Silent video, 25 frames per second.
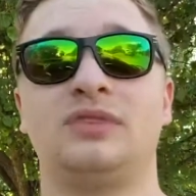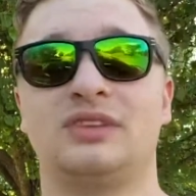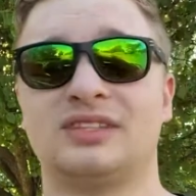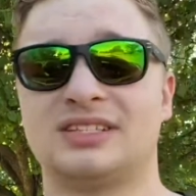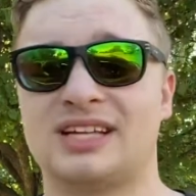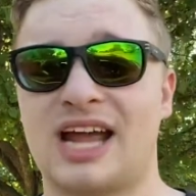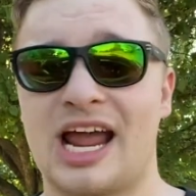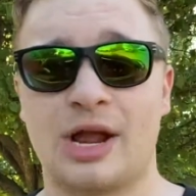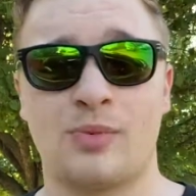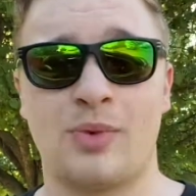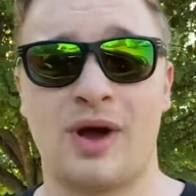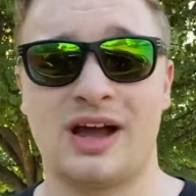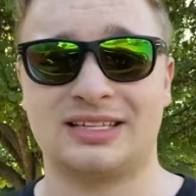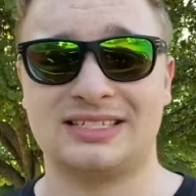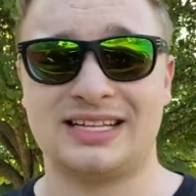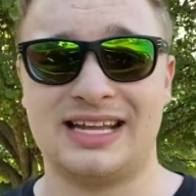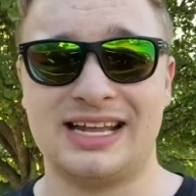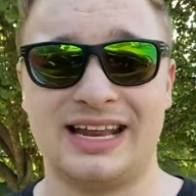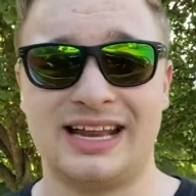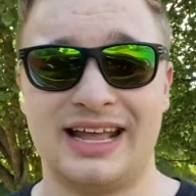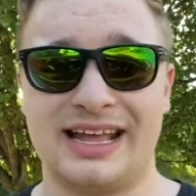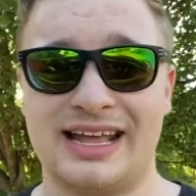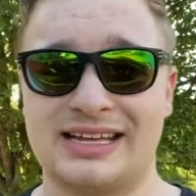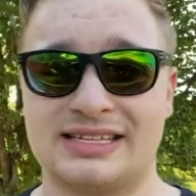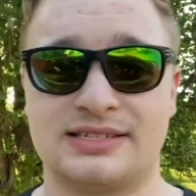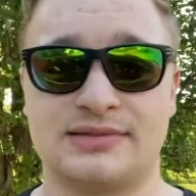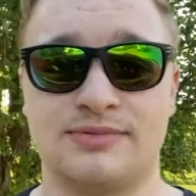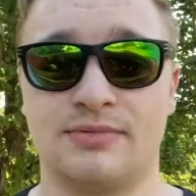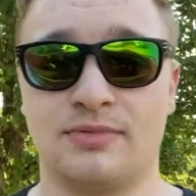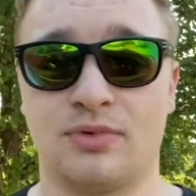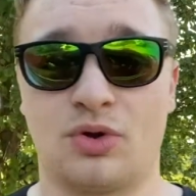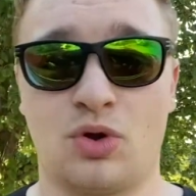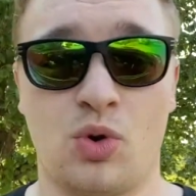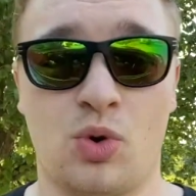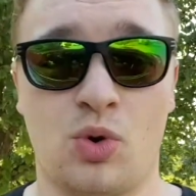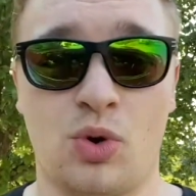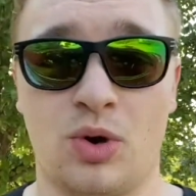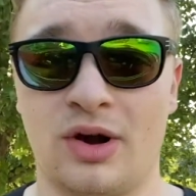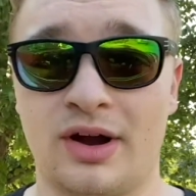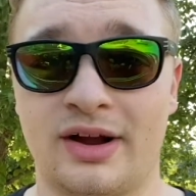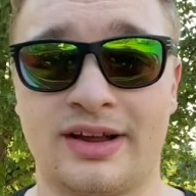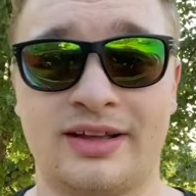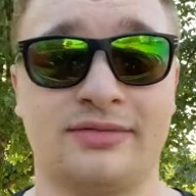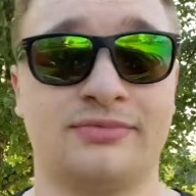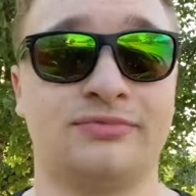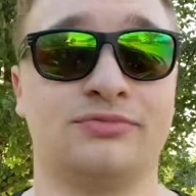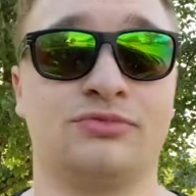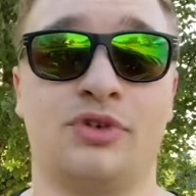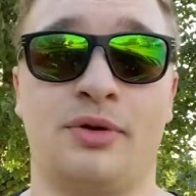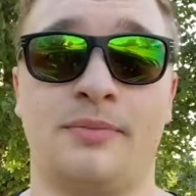Taika Waititi as Korg
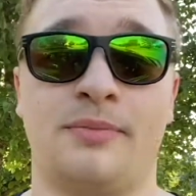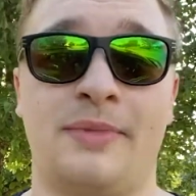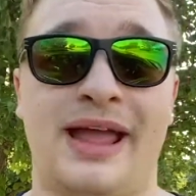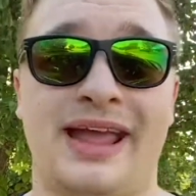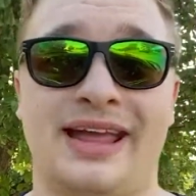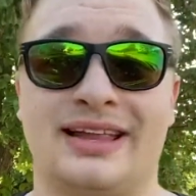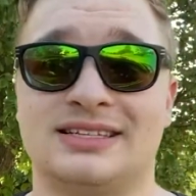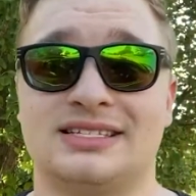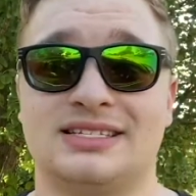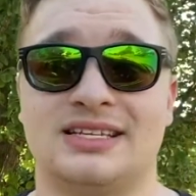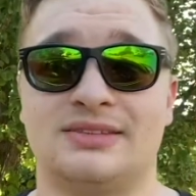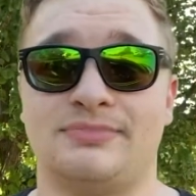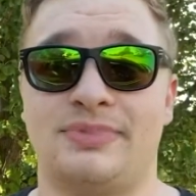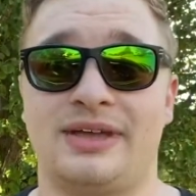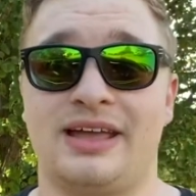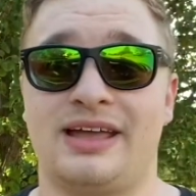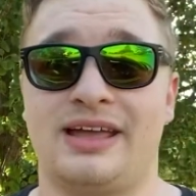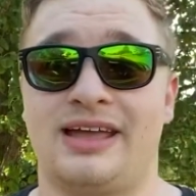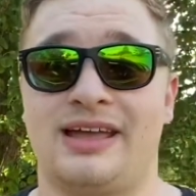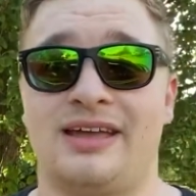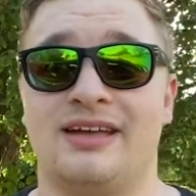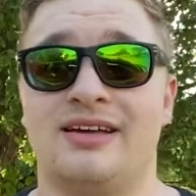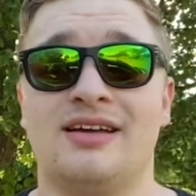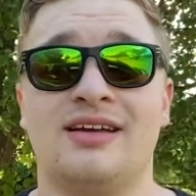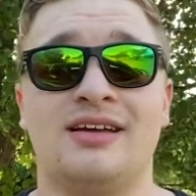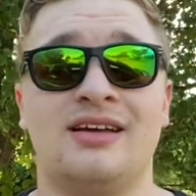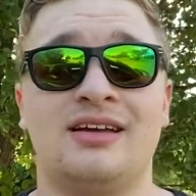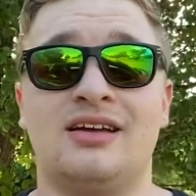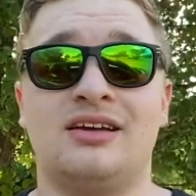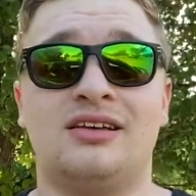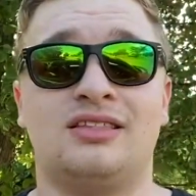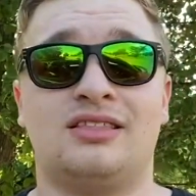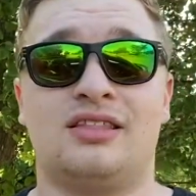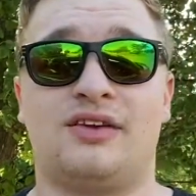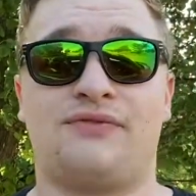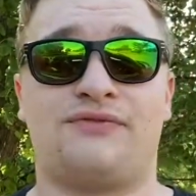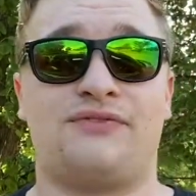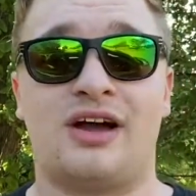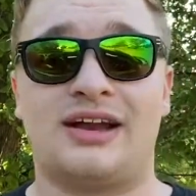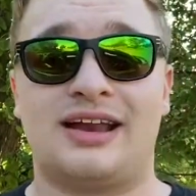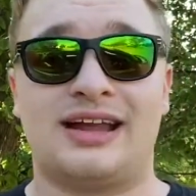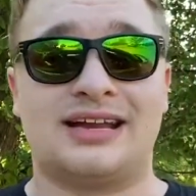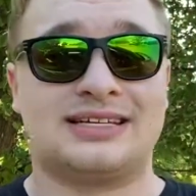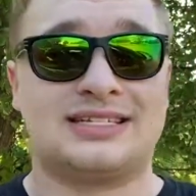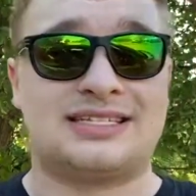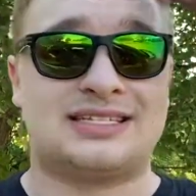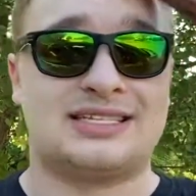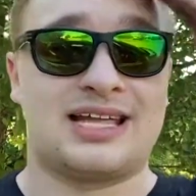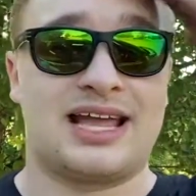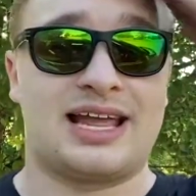remains to be the
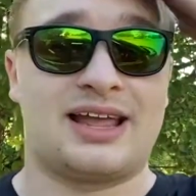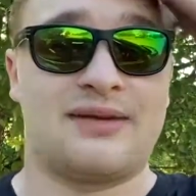funniest thing